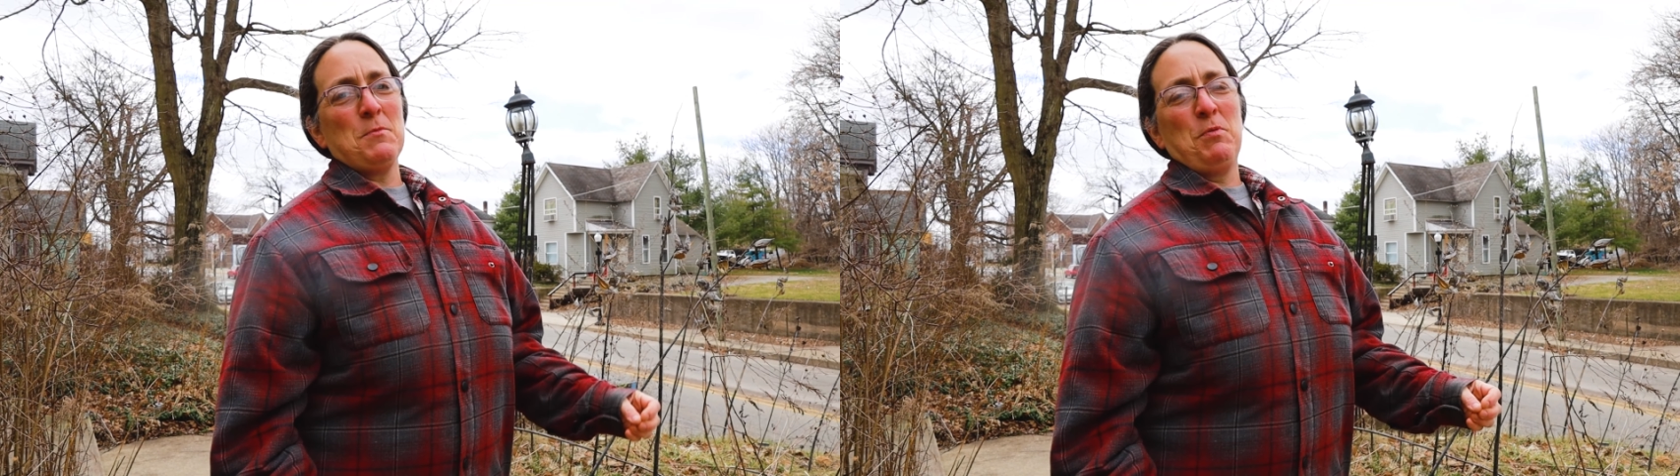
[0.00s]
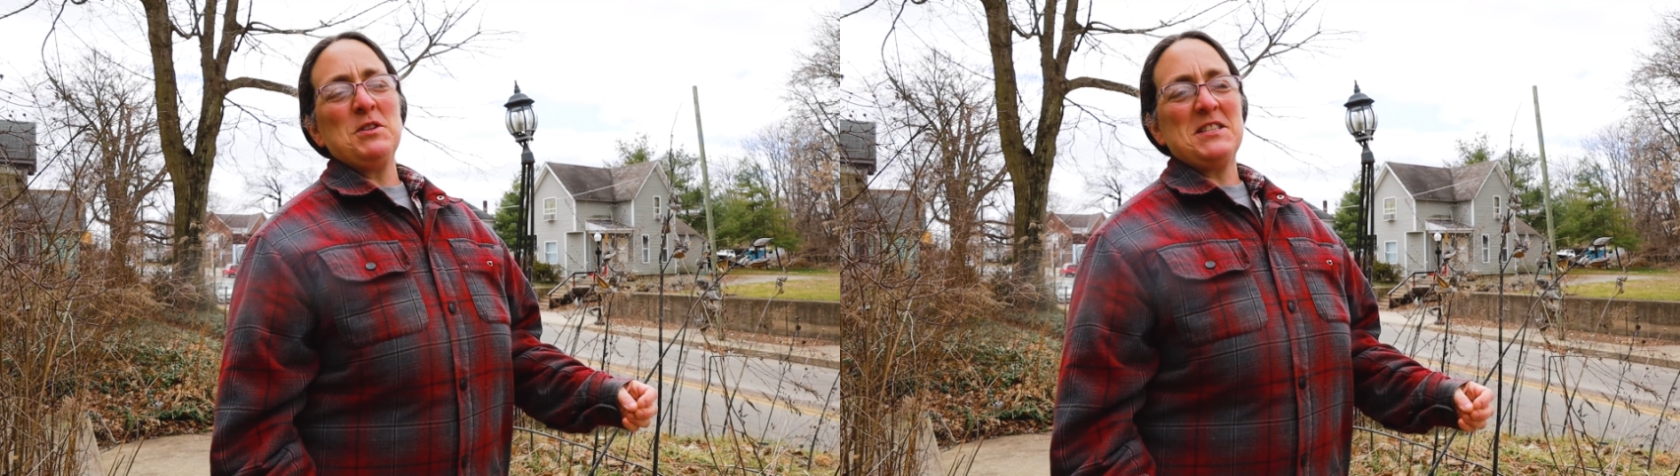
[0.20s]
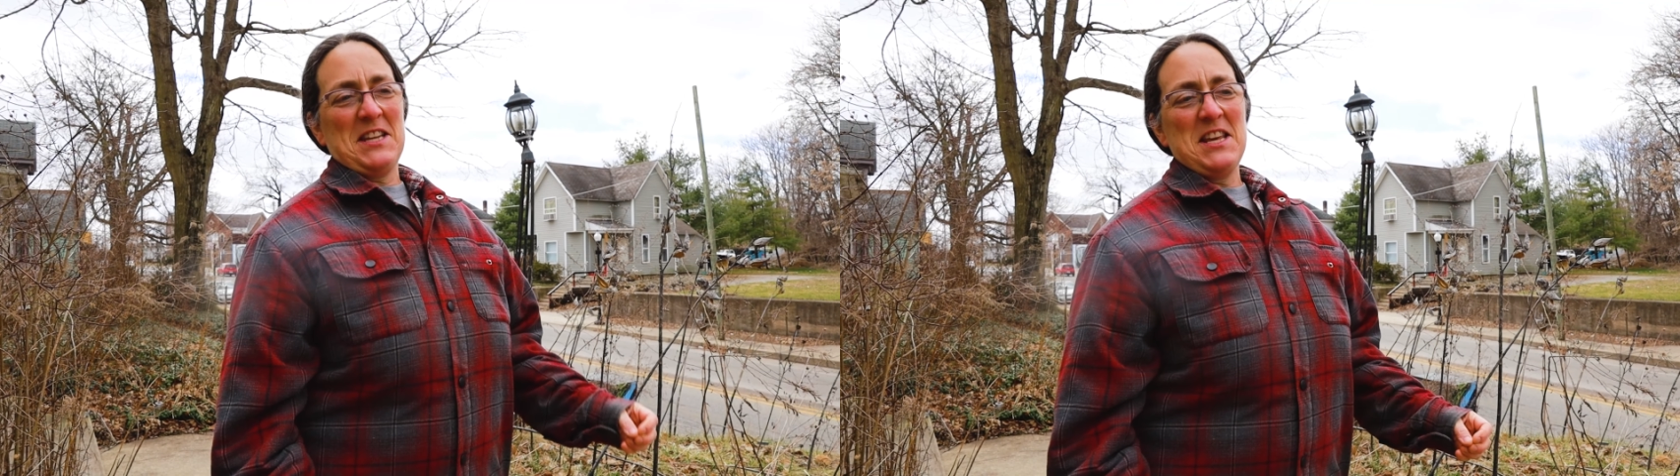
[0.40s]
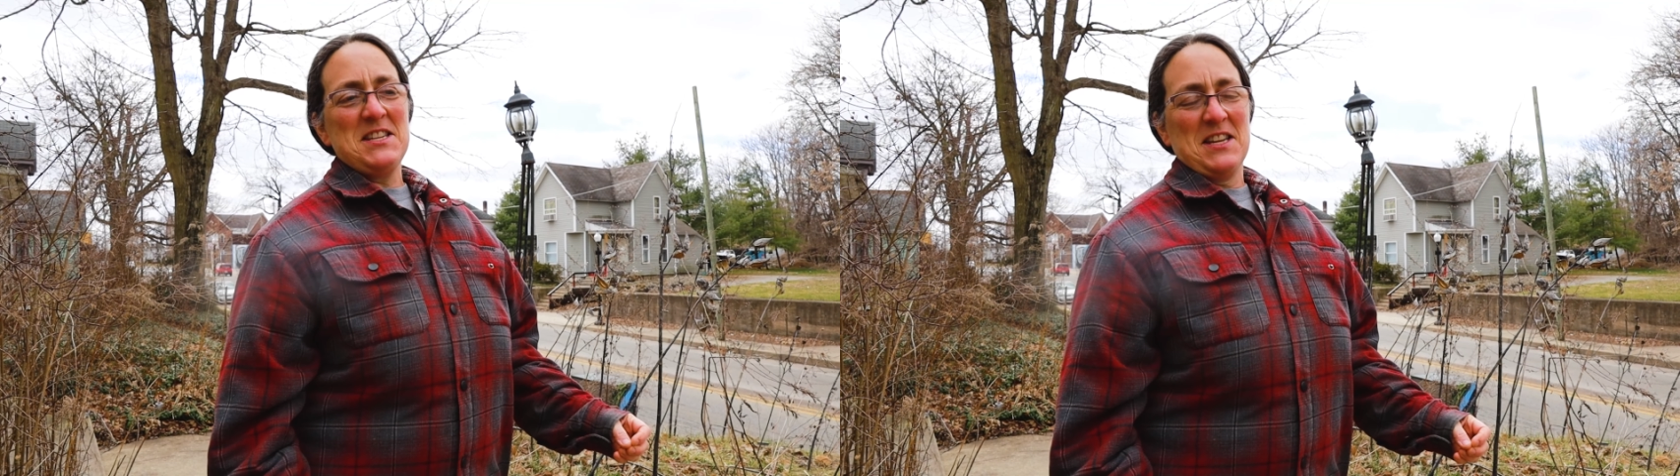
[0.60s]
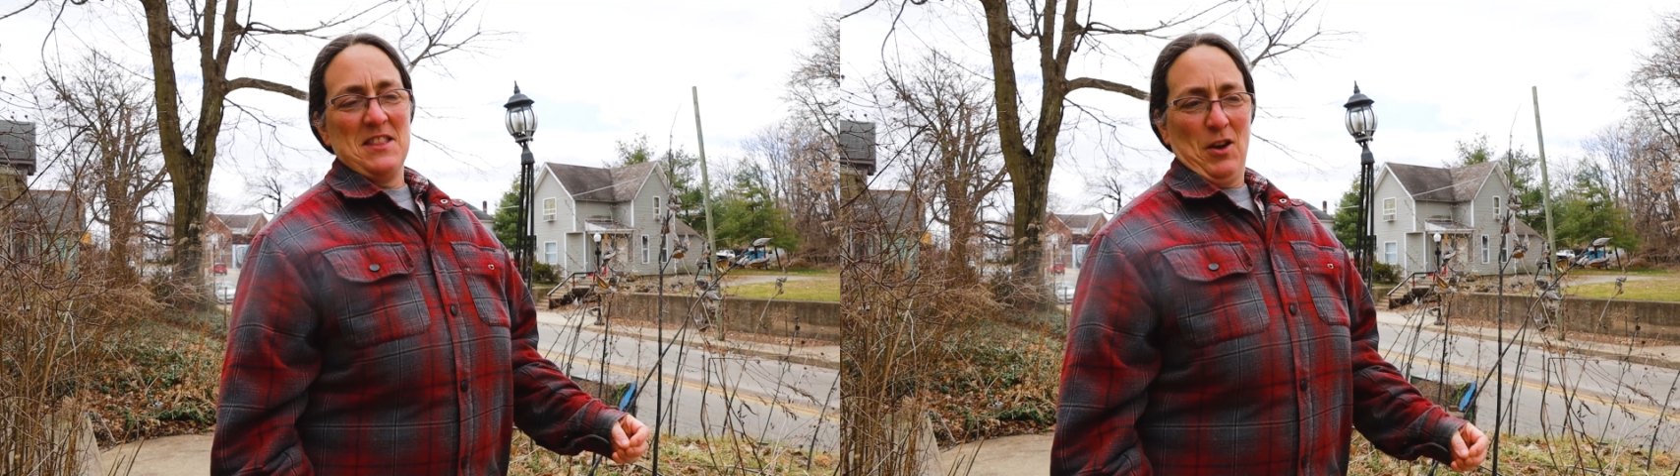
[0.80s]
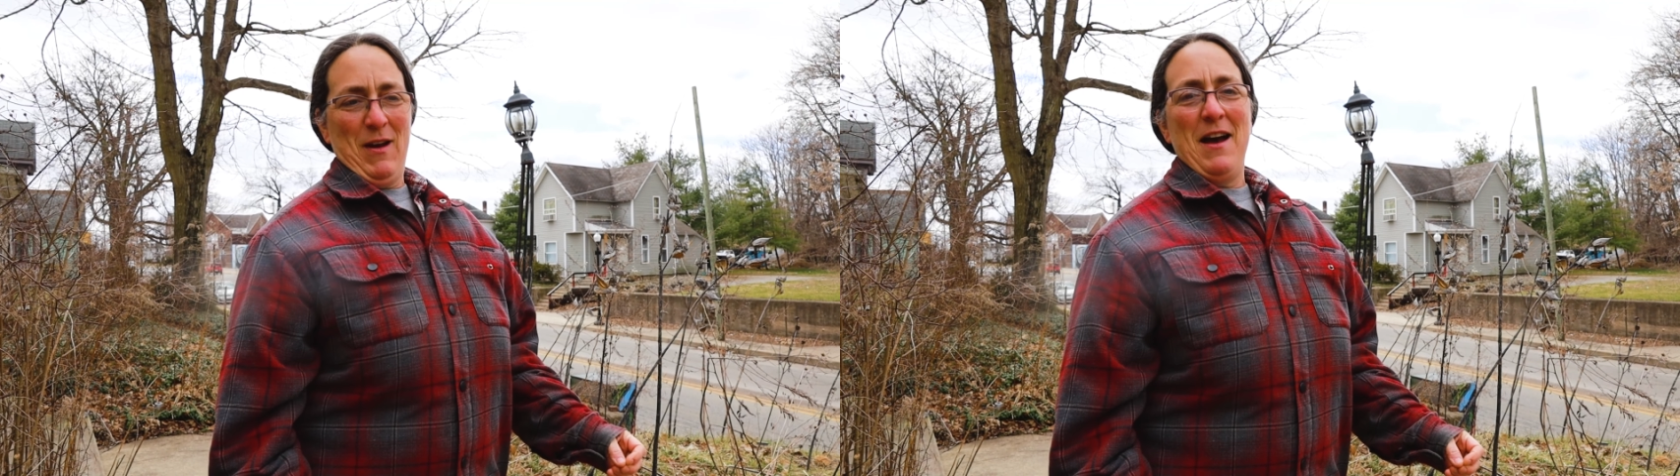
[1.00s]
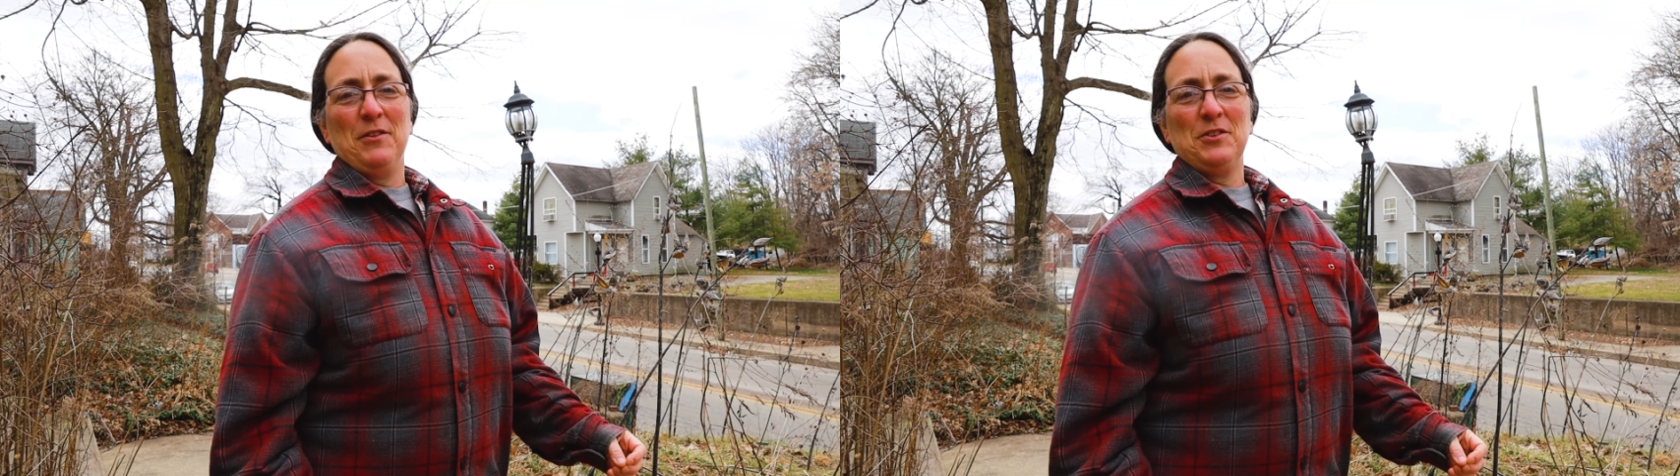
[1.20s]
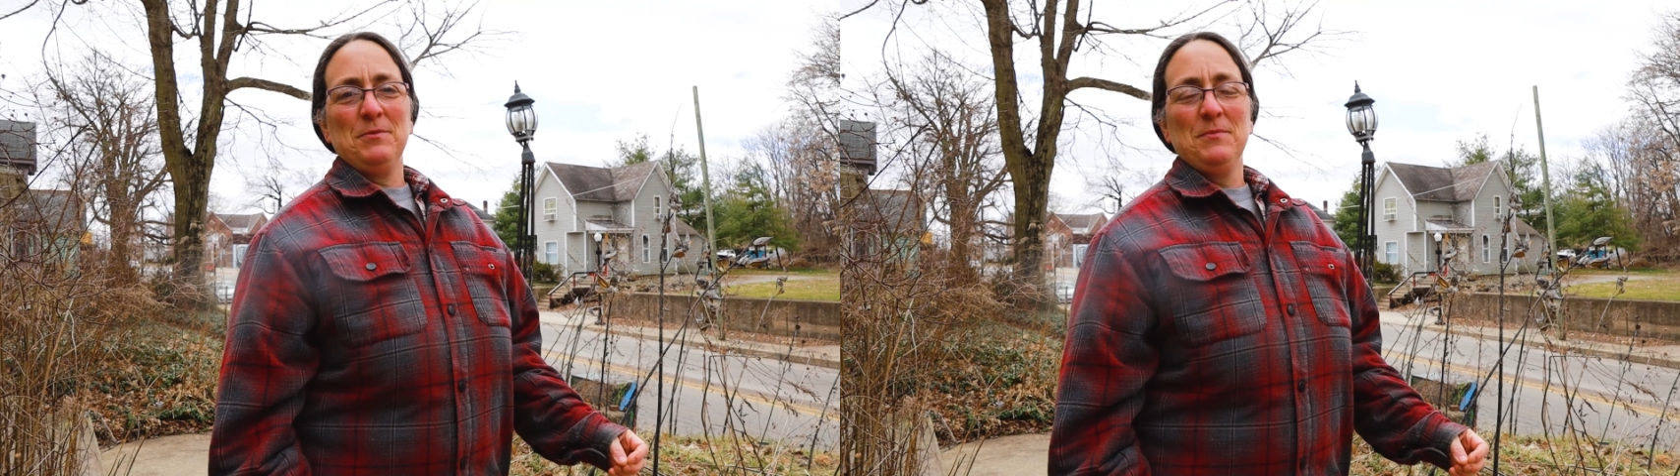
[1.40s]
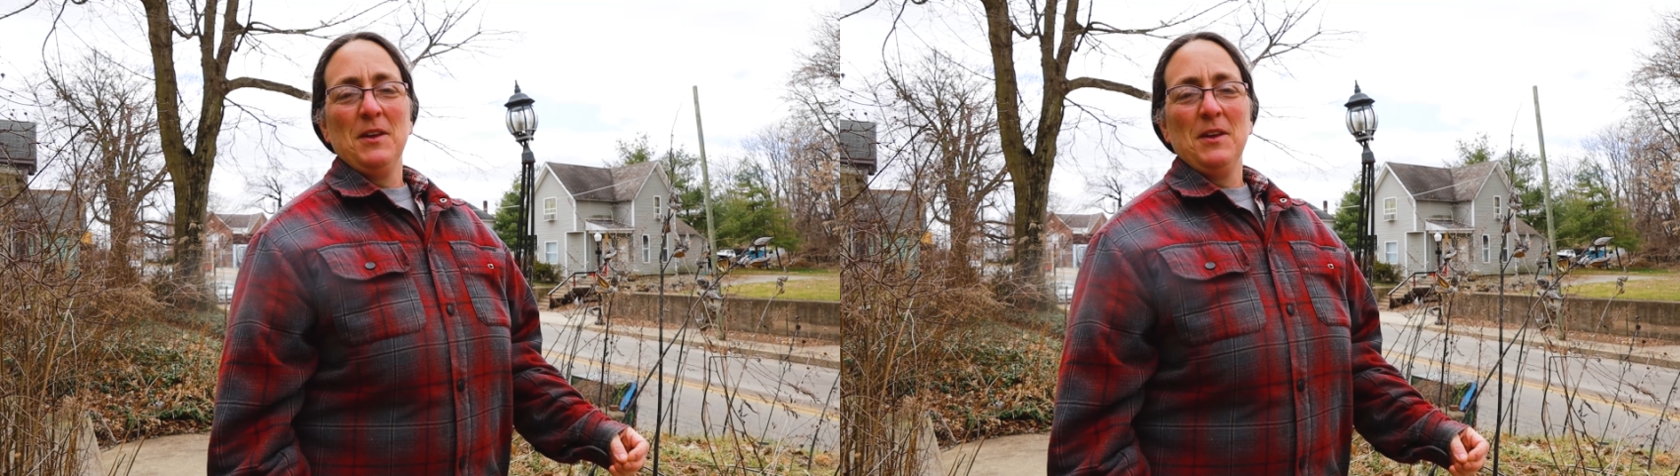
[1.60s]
to put seeds in the ground.